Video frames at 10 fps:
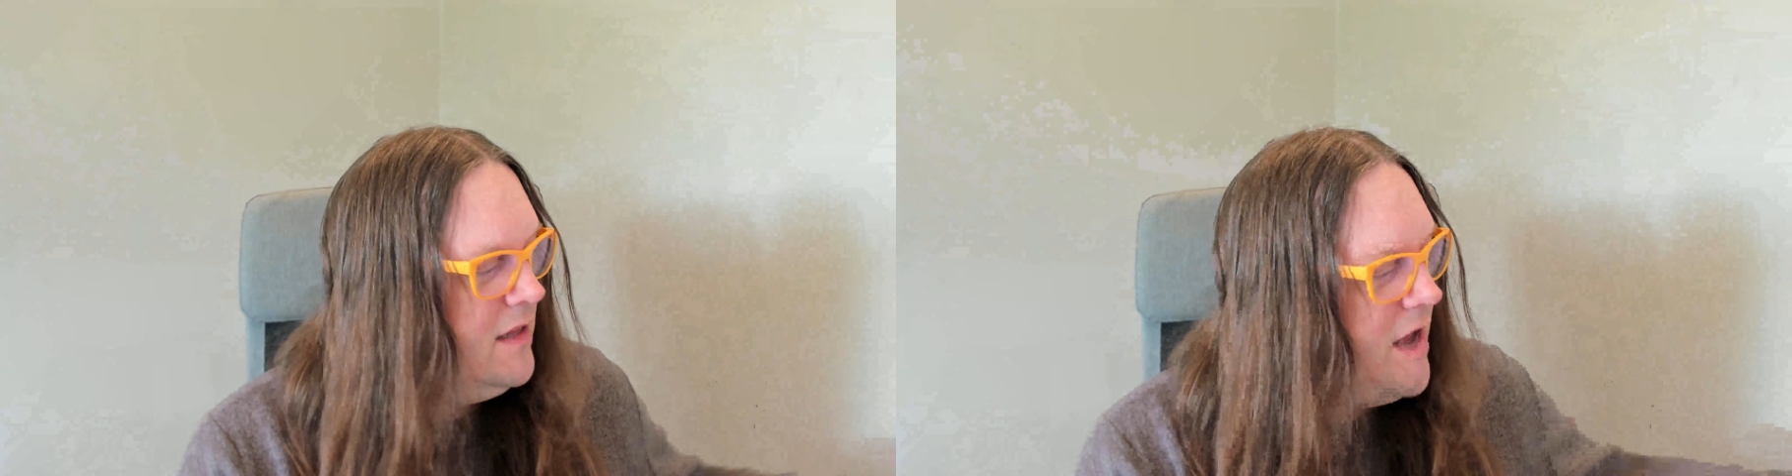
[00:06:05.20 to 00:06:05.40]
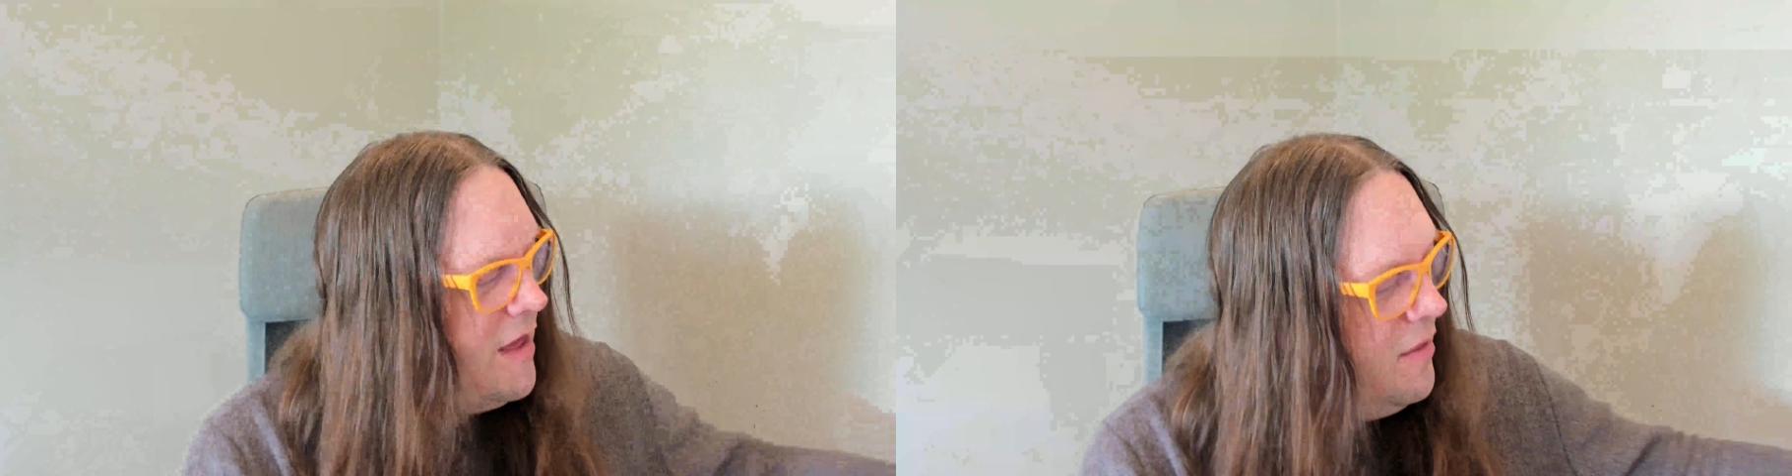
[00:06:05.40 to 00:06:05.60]

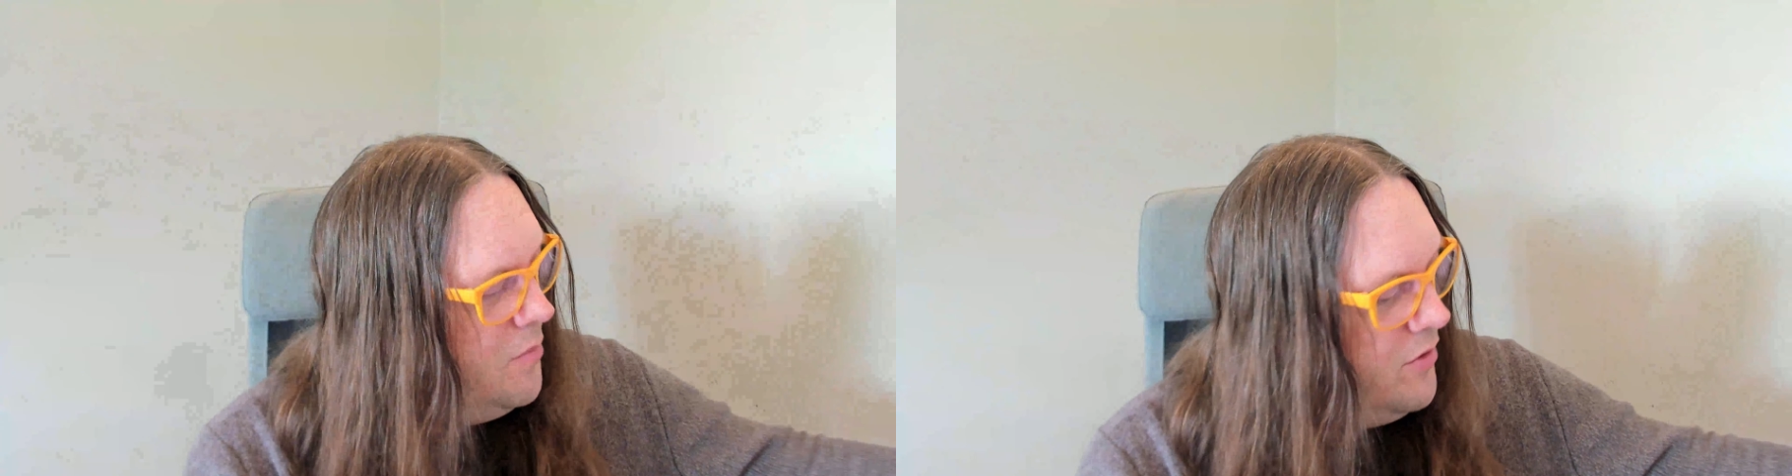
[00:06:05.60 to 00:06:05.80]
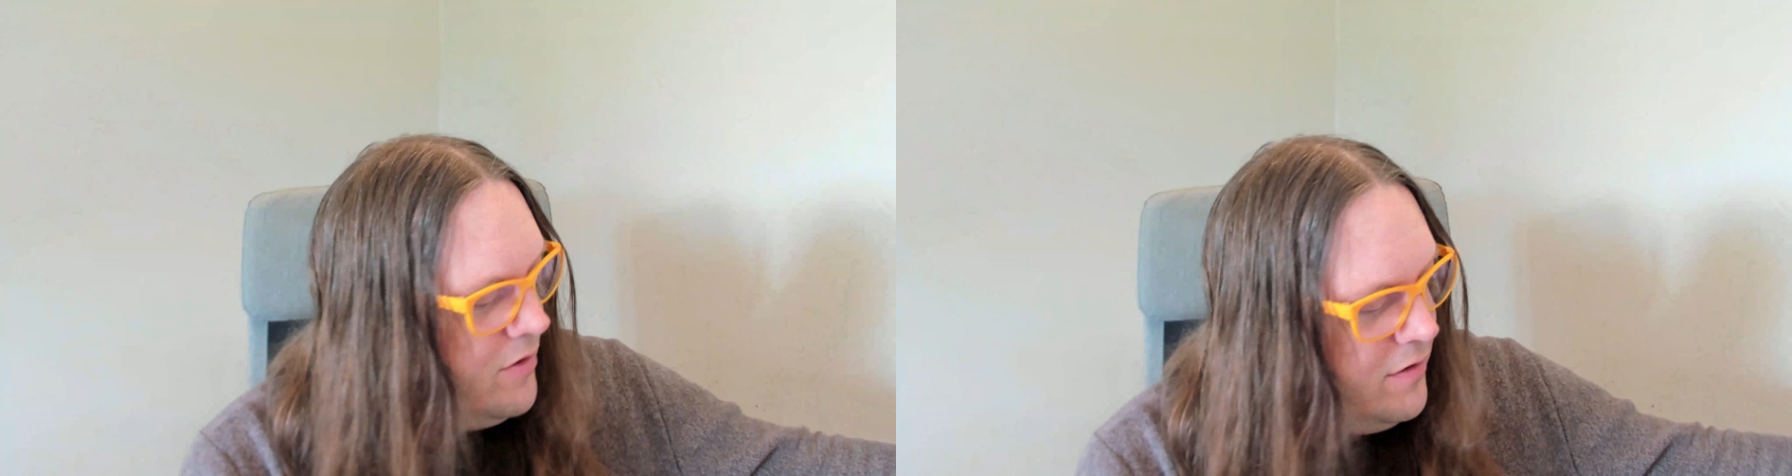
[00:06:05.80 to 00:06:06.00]
the other
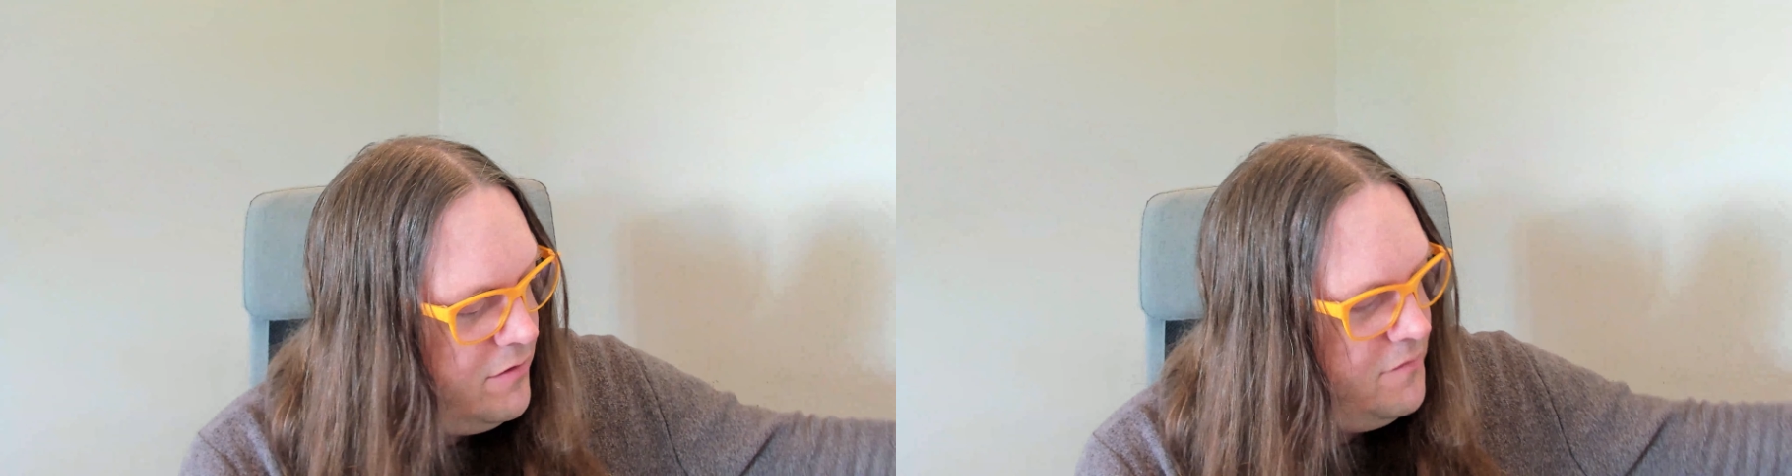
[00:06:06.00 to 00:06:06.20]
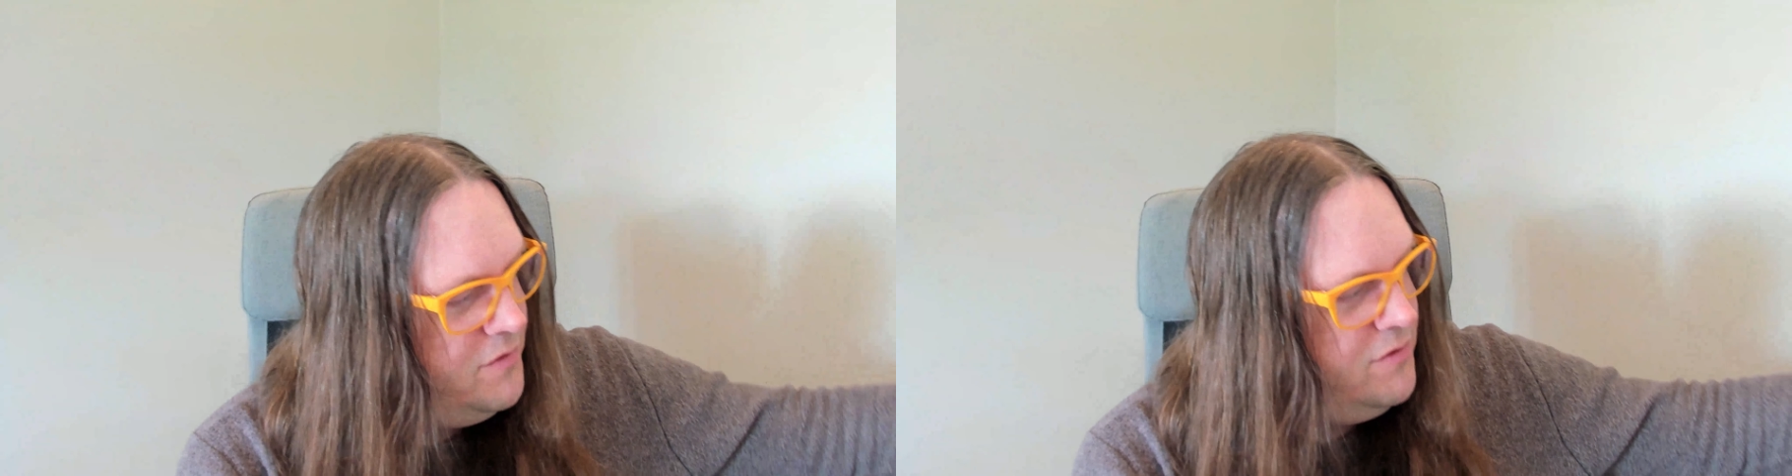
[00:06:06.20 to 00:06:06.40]
book I
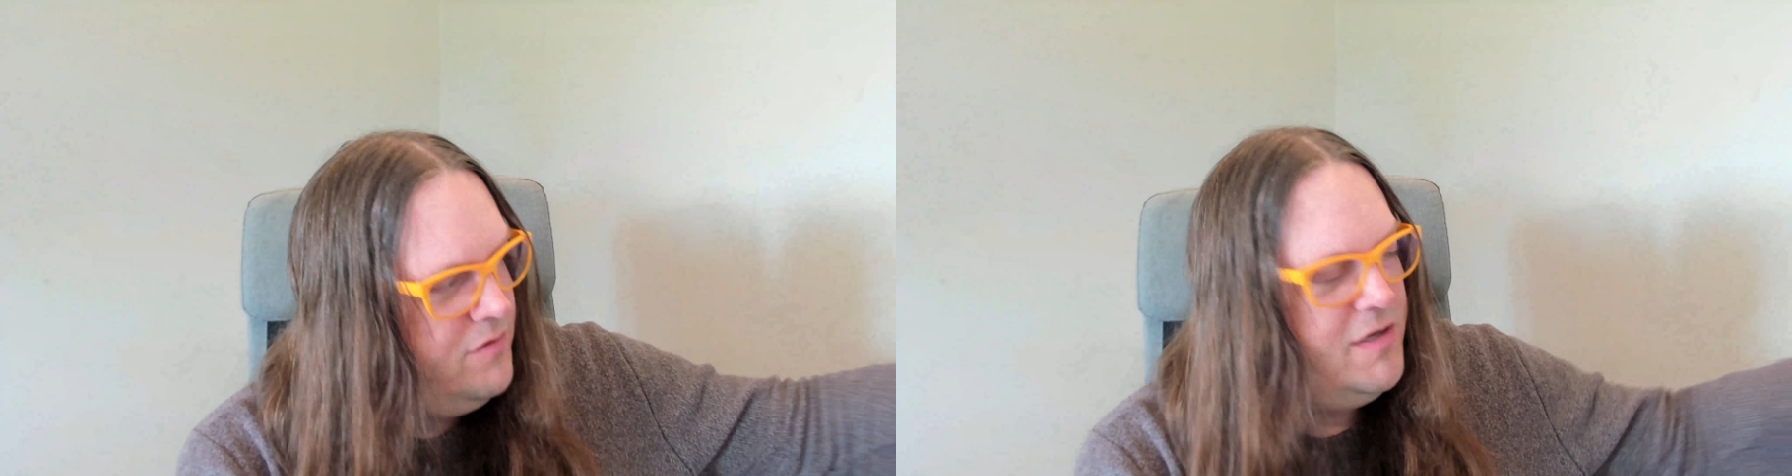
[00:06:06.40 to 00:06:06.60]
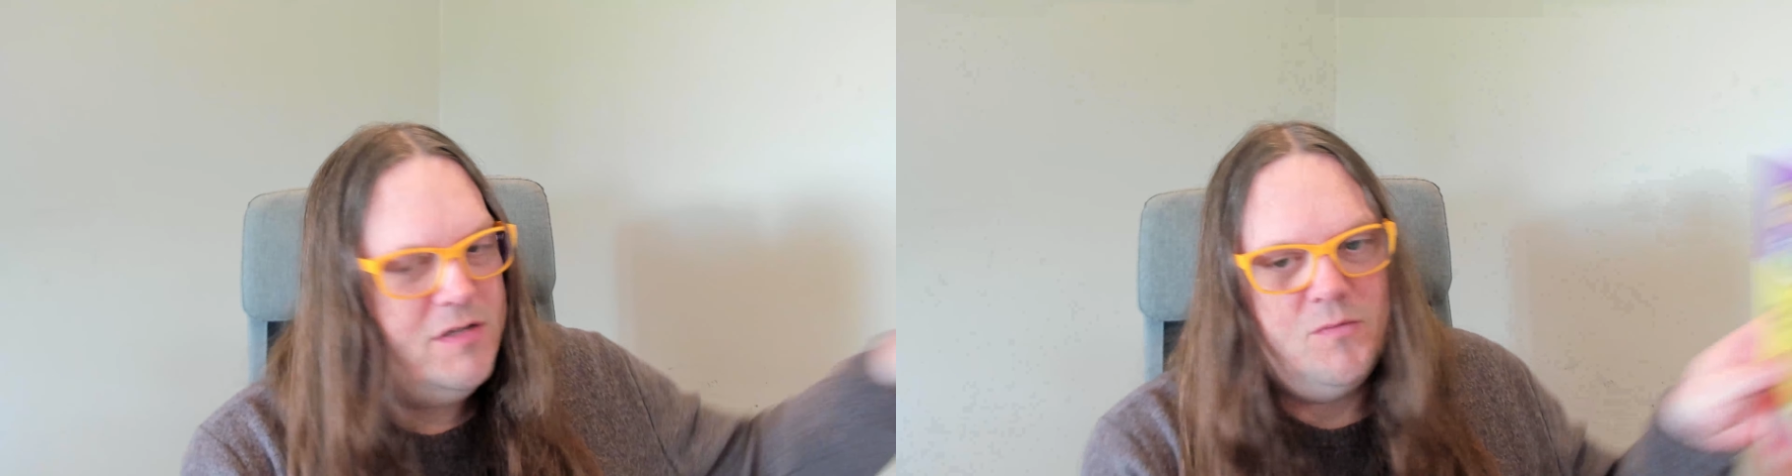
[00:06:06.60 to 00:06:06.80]
reviewed,
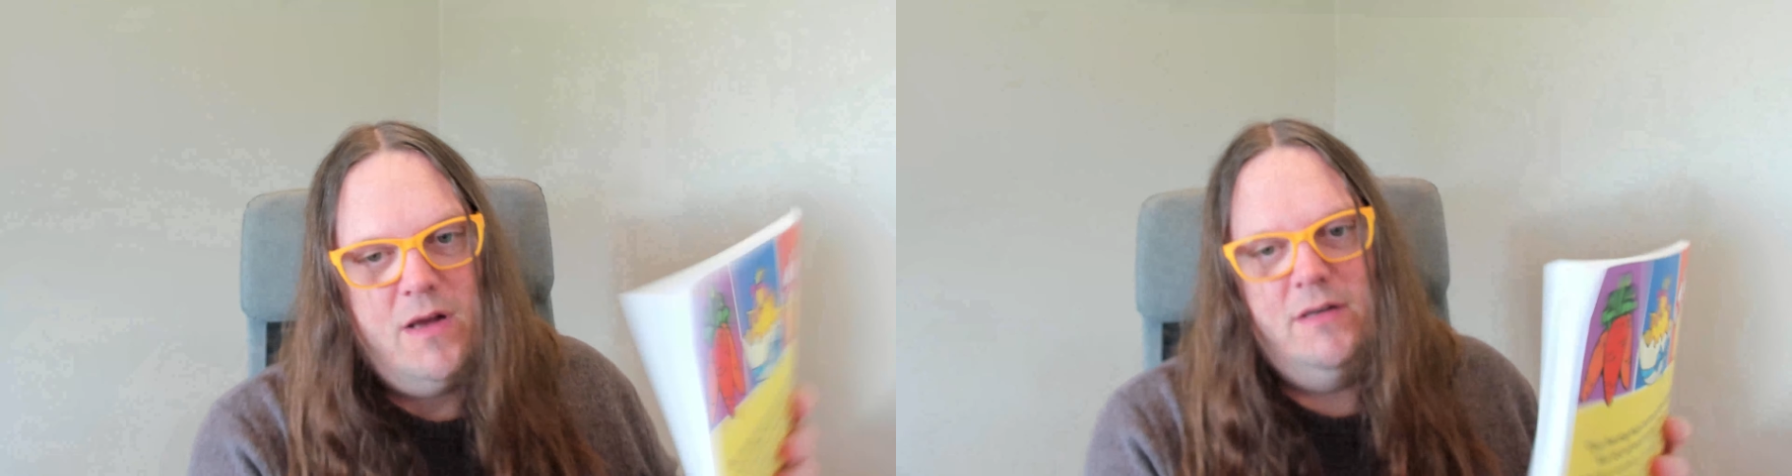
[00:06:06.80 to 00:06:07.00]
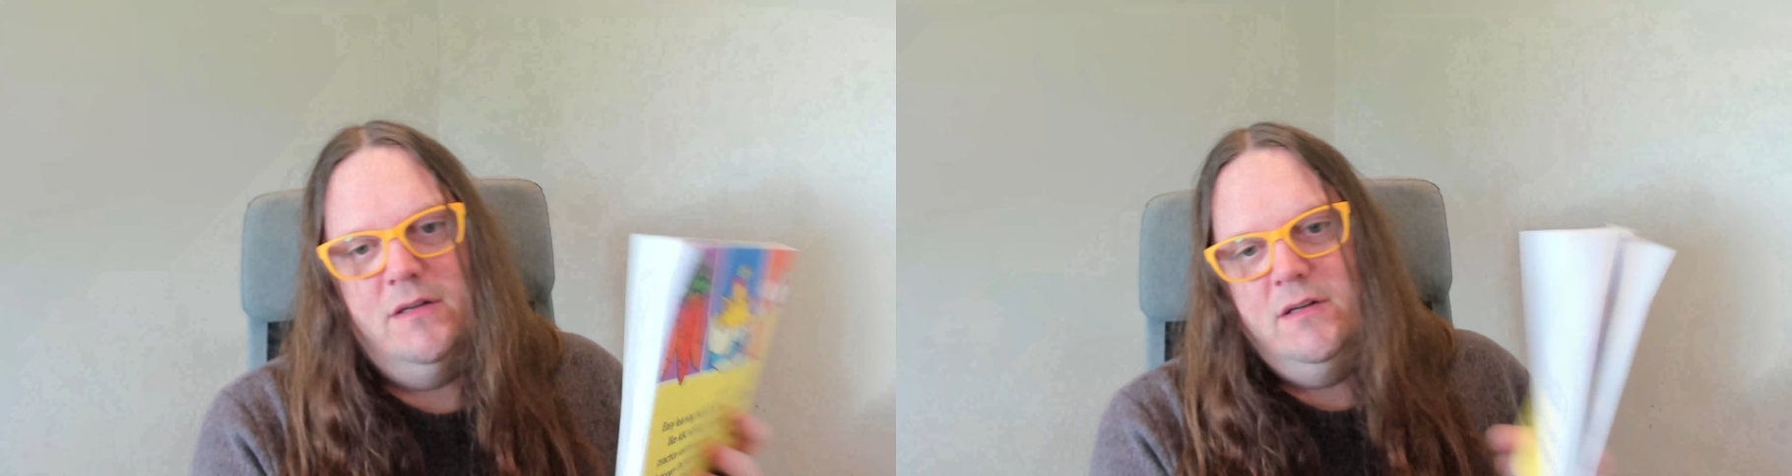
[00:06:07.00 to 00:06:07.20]
this one,